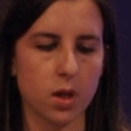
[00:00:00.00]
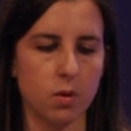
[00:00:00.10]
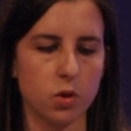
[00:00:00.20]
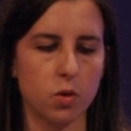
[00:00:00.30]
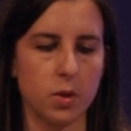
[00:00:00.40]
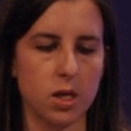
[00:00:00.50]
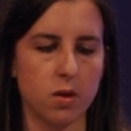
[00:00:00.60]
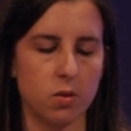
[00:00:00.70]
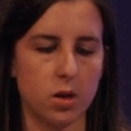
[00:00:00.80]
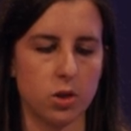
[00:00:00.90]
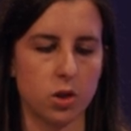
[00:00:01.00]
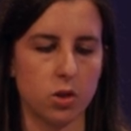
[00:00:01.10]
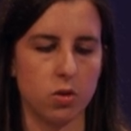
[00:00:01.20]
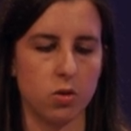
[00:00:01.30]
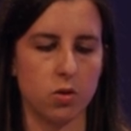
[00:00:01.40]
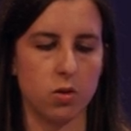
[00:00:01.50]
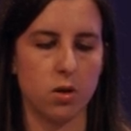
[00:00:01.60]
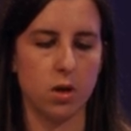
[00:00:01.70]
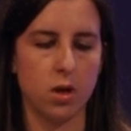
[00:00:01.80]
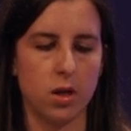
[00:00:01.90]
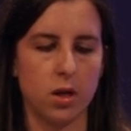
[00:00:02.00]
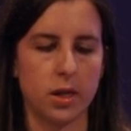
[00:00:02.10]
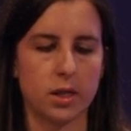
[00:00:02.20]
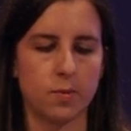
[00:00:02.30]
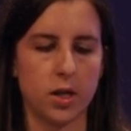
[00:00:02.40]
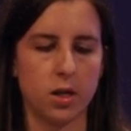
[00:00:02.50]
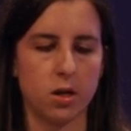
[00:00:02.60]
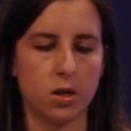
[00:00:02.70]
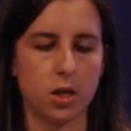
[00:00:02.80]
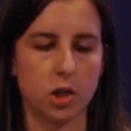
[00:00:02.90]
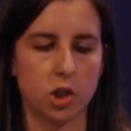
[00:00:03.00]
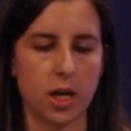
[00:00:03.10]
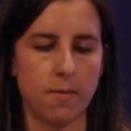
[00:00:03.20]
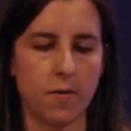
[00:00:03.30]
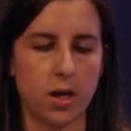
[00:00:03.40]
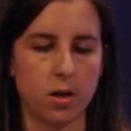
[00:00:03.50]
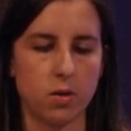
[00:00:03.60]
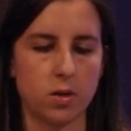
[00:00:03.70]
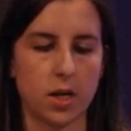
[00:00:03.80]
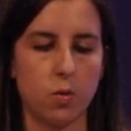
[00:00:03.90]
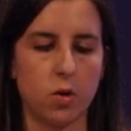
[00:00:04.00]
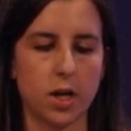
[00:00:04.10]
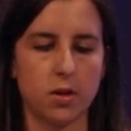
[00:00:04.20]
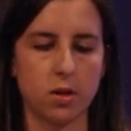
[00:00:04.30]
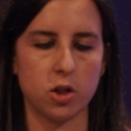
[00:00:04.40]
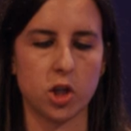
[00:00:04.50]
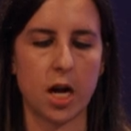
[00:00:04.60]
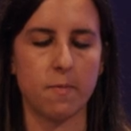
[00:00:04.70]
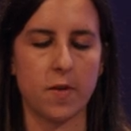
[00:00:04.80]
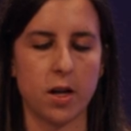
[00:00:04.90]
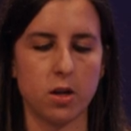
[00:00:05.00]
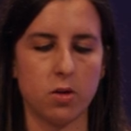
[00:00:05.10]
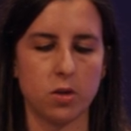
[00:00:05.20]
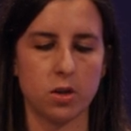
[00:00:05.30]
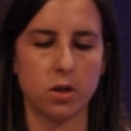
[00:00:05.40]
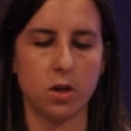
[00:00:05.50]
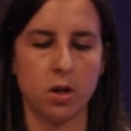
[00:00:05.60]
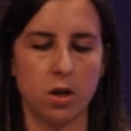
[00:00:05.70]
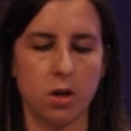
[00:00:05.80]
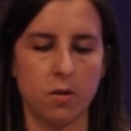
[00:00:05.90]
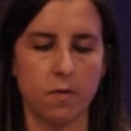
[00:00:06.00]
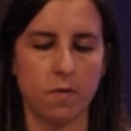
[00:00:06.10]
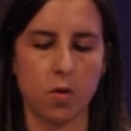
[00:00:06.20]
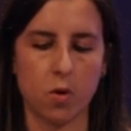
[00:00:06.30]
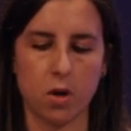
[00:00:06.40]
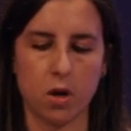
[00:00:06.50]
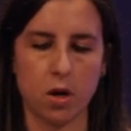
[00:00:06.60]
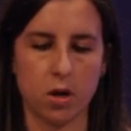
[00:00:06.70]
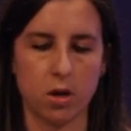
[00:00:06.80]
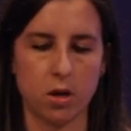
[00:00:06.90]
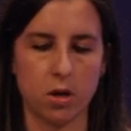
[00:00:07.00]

which will be equal to explainer.SHAP values. And we'll get the SHAP values for,